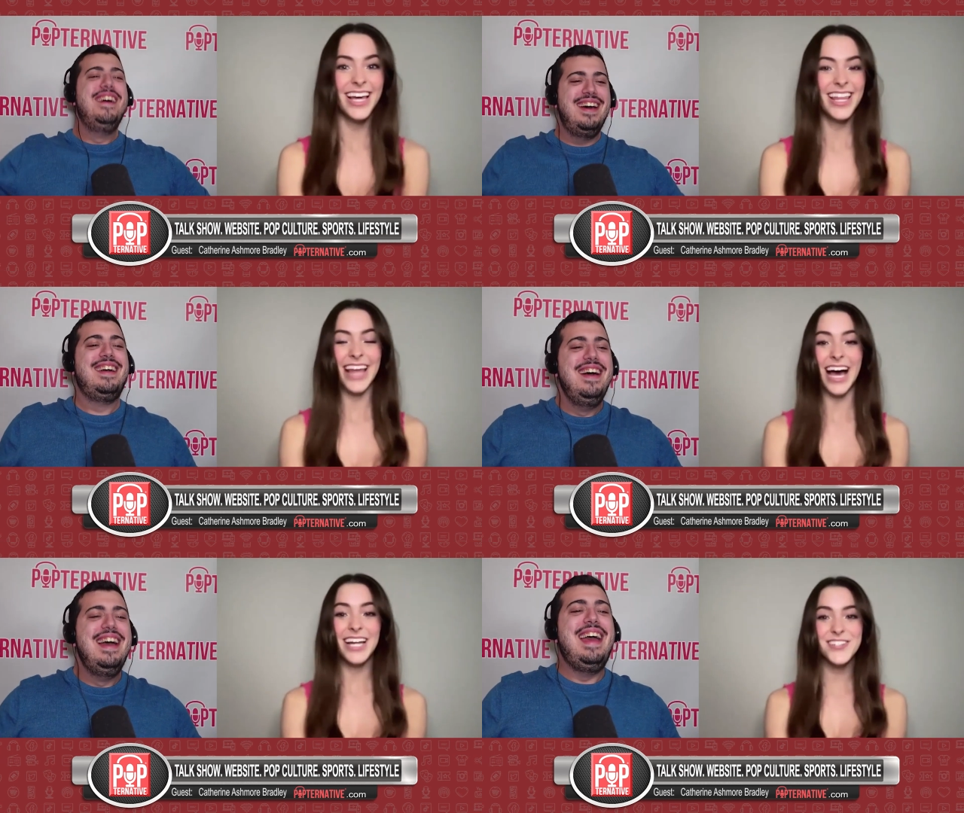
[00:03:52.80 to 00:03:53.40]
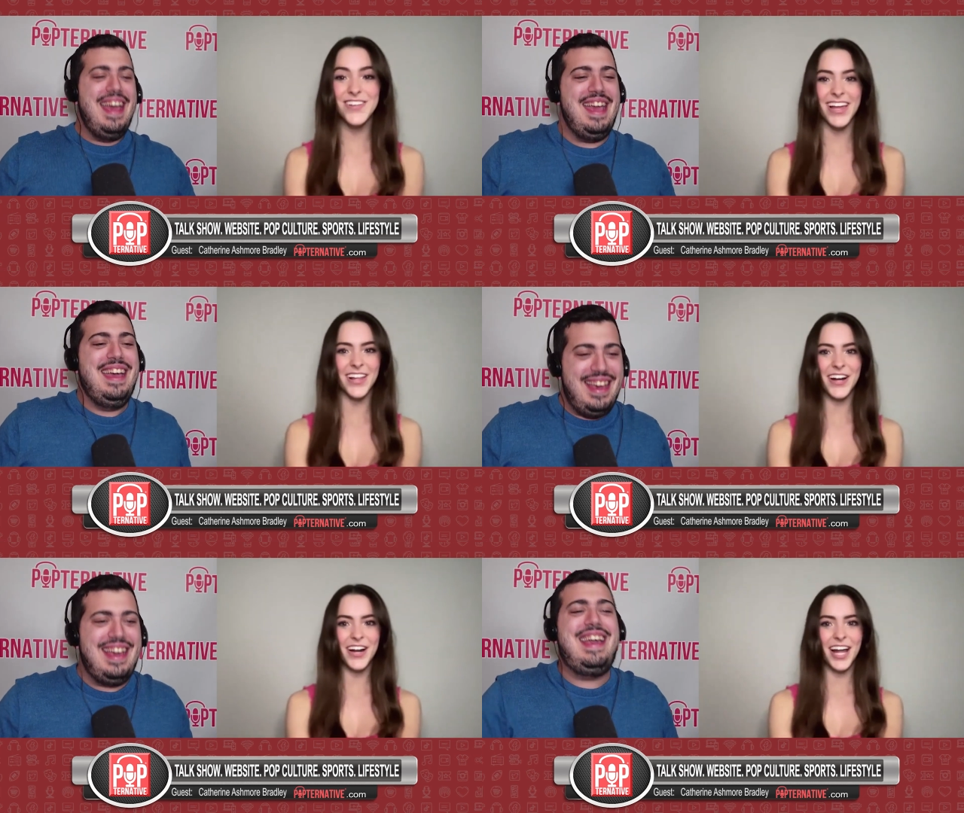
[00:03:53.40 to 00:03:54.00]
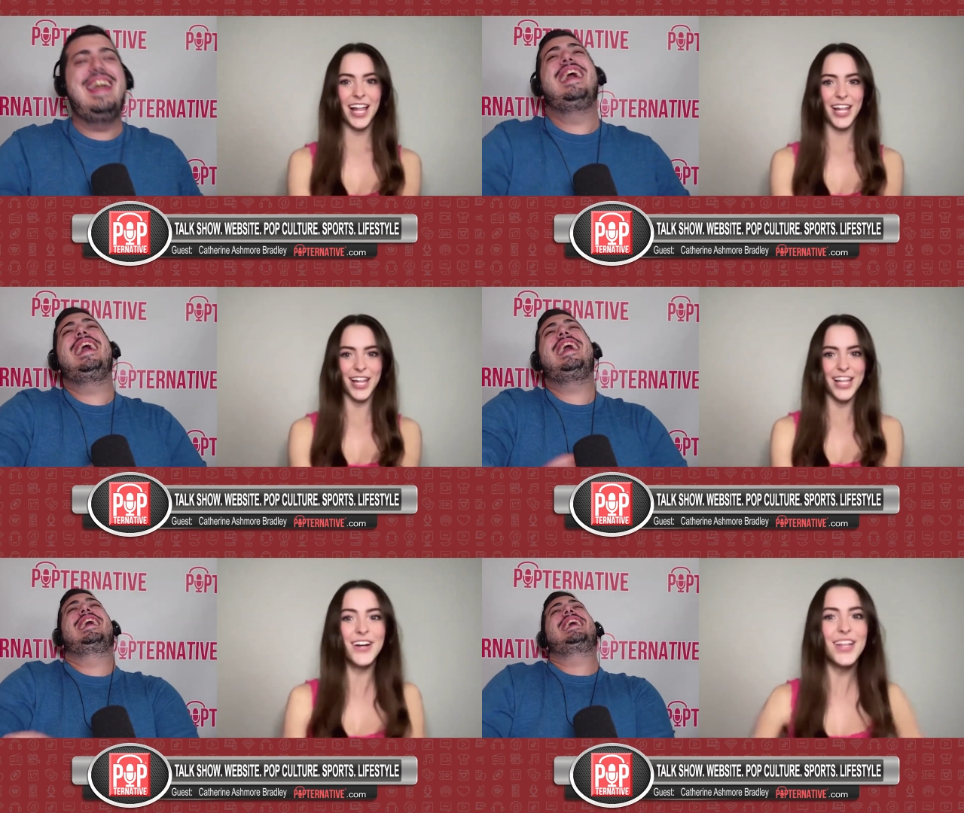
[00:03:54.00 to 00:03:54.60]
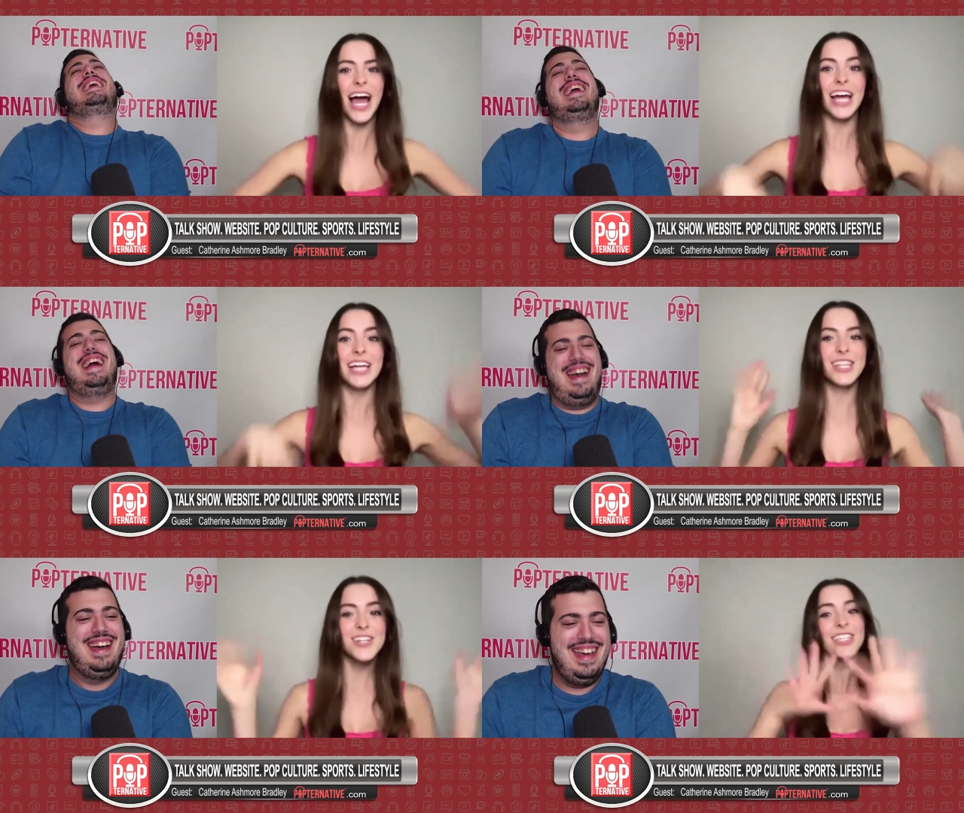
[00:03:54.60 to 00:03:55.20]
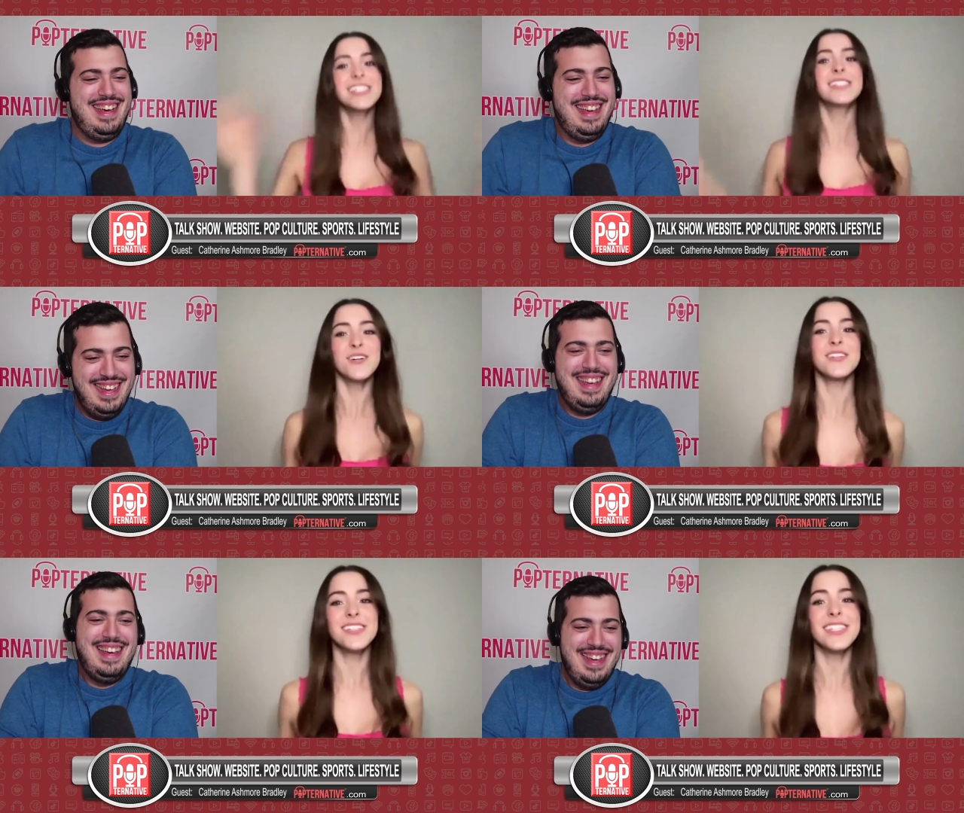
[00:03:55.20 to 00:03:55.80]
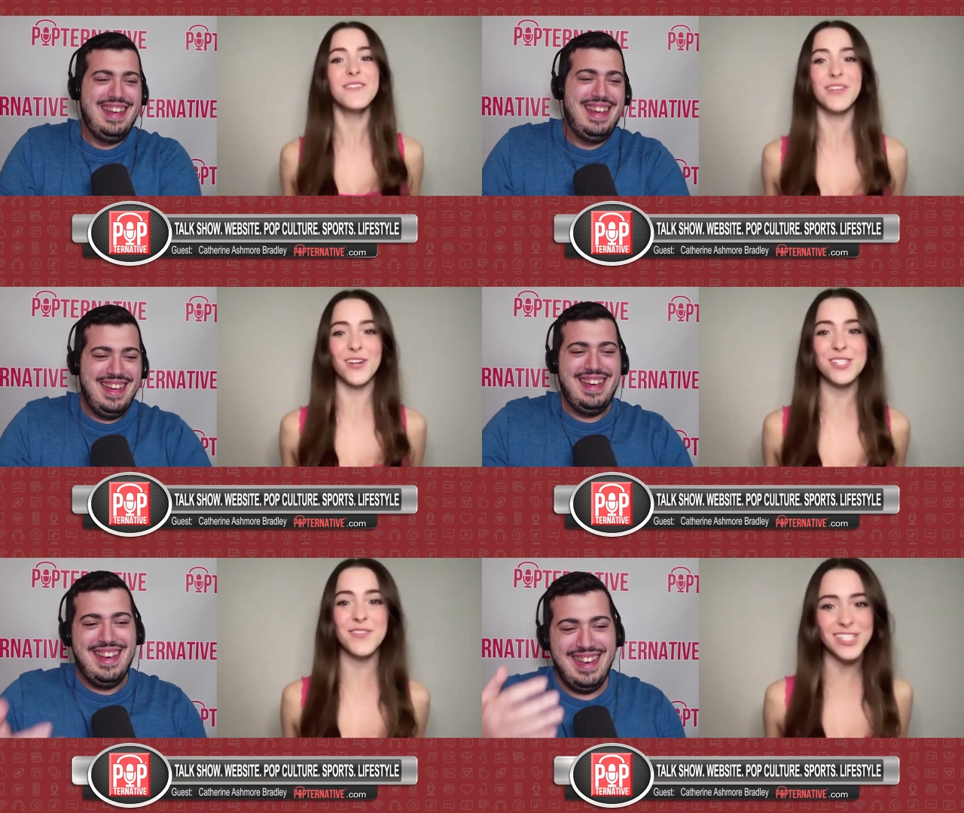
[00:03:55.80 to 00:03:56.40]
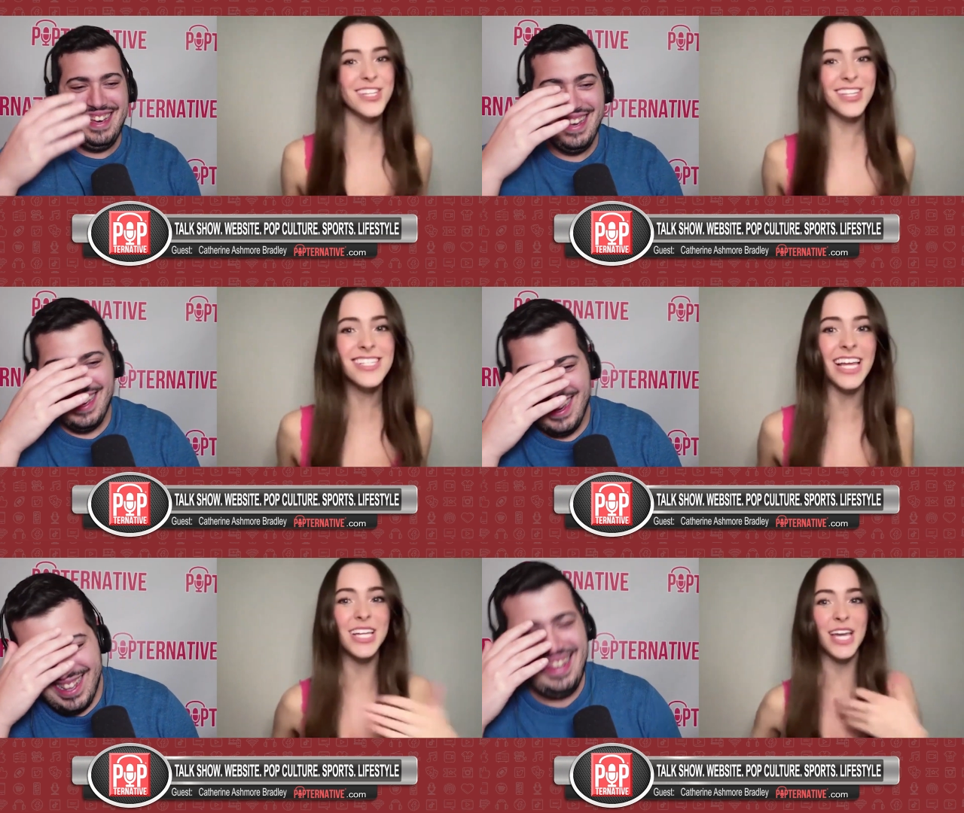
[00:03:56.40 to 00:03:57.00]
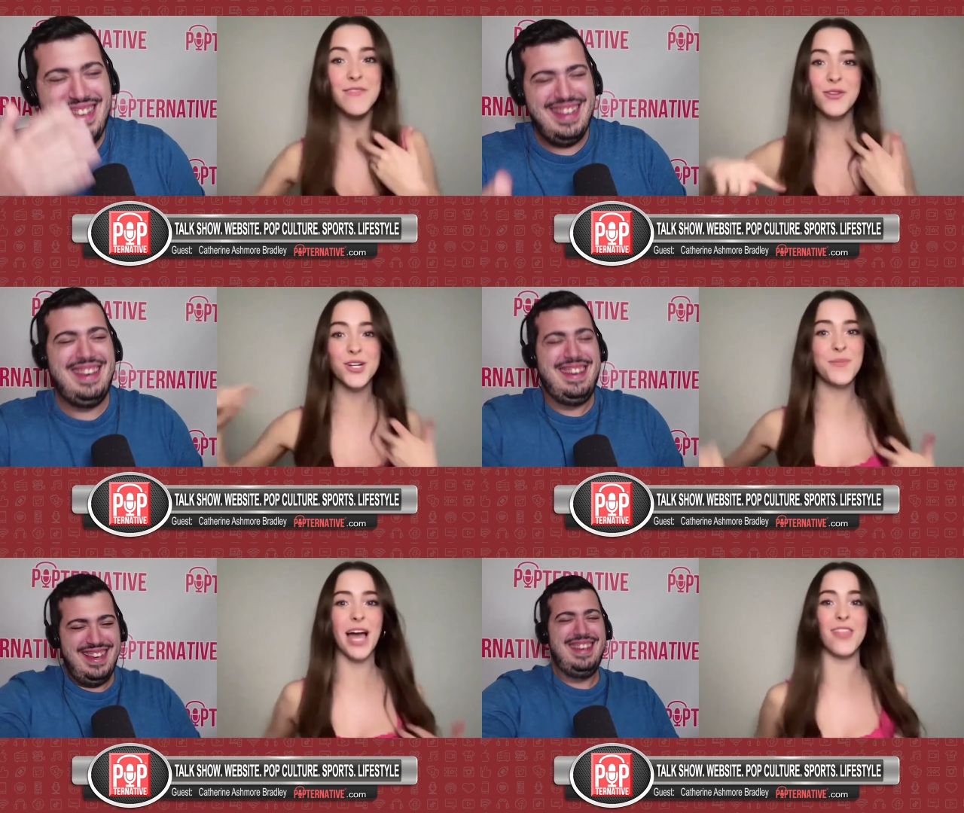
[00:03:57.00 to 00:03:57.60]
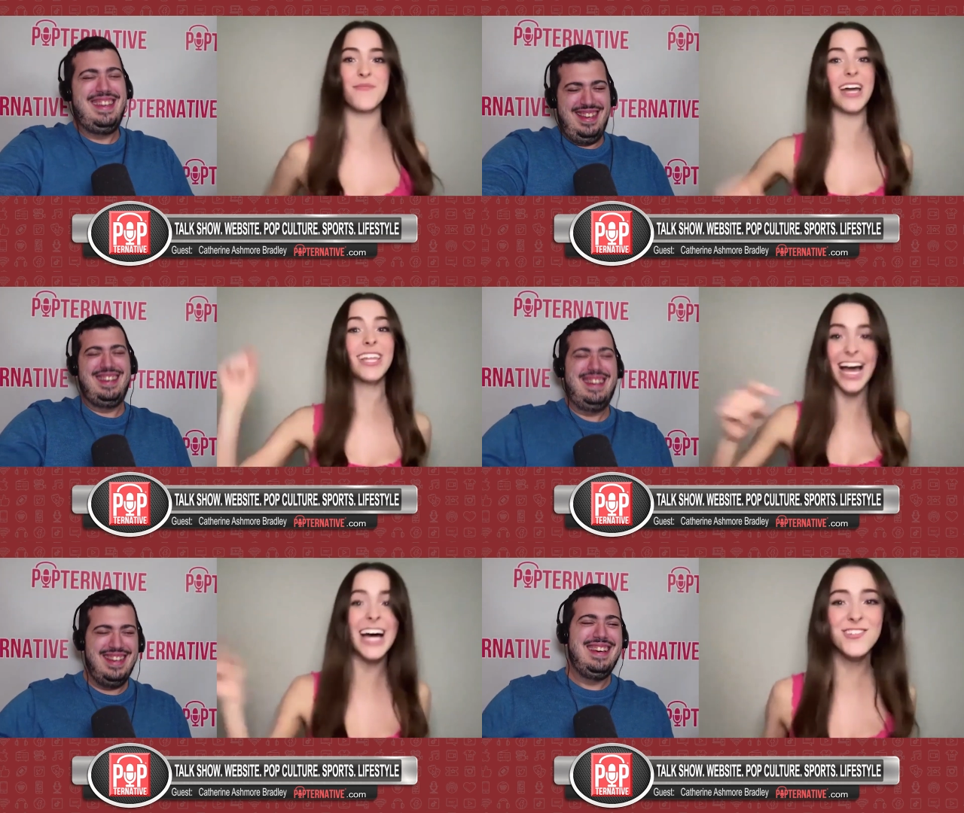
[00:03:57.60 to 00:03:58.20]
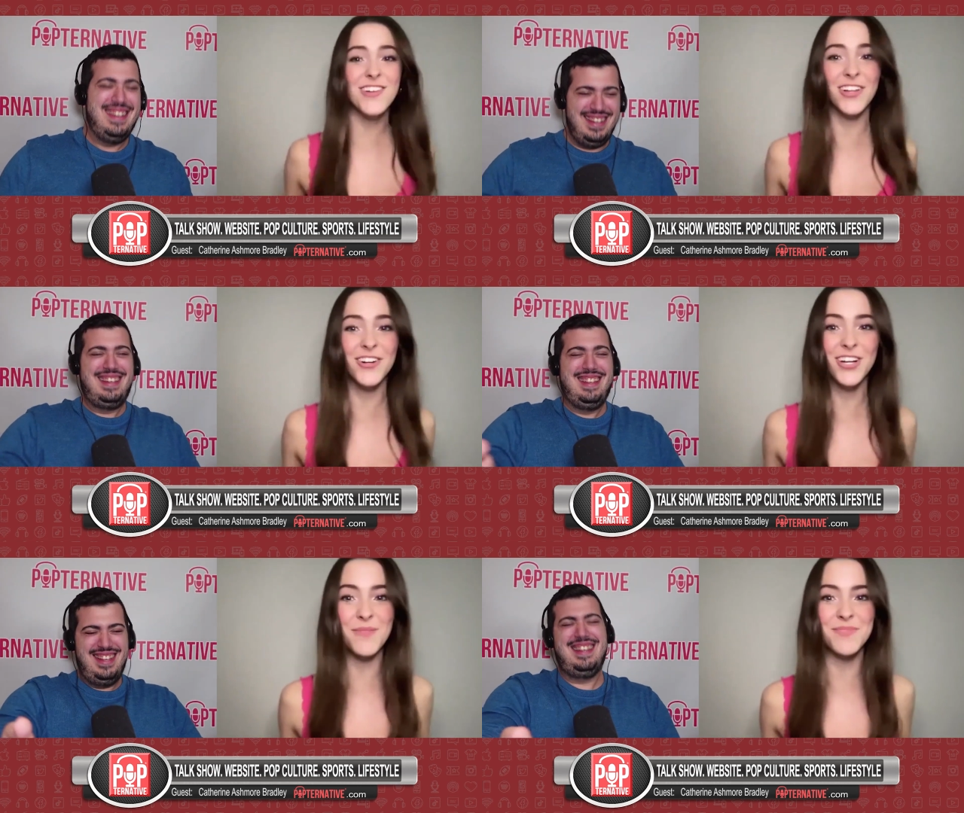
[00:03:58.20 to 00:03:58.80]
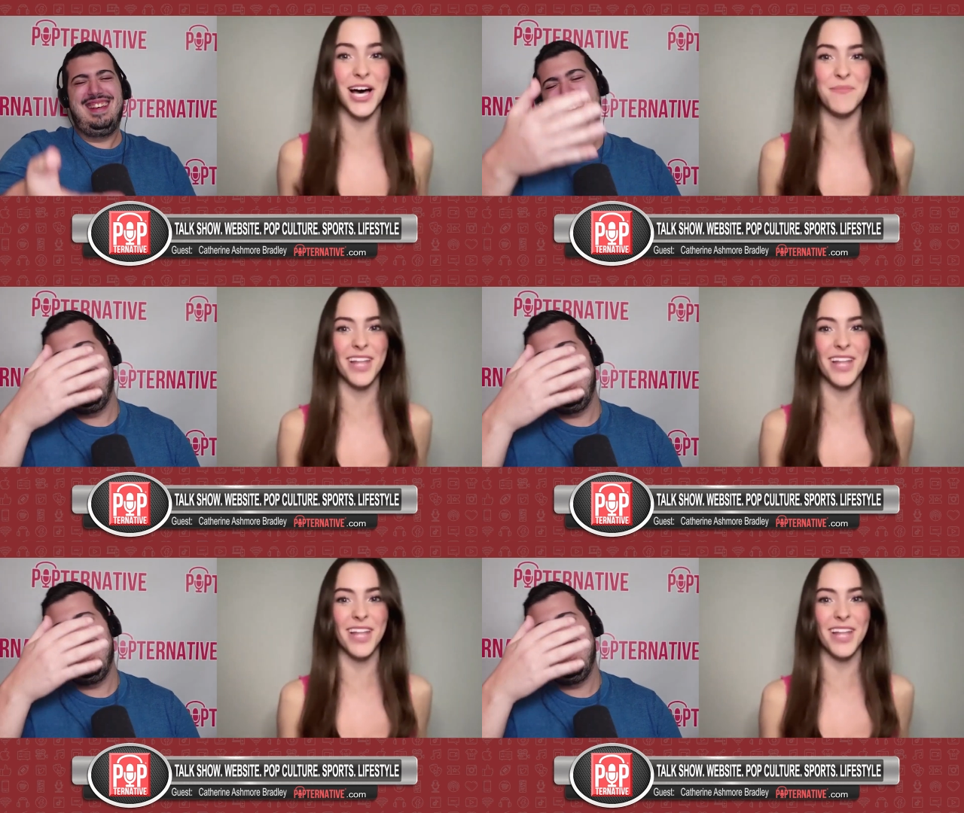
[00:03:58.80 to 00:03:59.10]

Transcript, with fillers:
Speaker 1: that trailer literally, I literally still see videos of it to this day. Like, if you look up Catherine Bradley, that trailer comes up.